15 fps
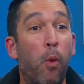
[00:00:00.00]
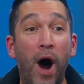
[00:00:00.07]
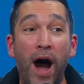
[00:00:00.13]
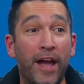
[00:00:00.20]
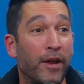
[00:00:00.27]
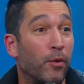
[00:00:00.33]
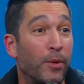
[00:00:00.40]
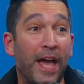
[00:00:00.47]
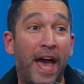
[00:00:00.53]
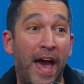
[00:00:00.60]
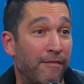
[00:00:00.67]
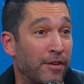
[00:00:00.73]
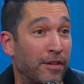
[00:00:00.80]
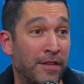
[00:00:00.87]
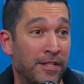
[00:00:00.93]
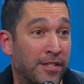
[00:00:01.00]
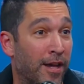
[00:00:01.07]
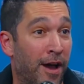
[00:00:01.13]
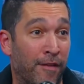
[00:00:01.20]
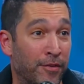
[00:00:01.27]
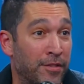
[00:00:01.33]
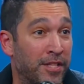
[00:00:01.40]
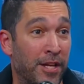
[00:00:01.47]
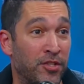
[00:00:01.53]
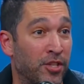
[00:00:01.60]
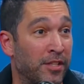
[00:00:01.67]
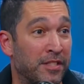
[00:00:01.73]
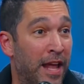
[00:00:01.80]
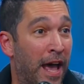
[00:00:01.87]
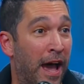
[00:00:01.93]
Why are we having these
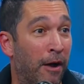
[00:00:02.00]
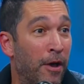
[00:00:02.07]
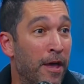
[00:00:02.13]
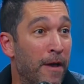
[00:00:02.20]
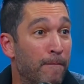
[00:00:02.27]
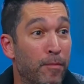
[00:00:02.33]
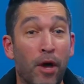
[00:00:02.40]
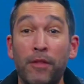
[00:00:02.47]
conversations now?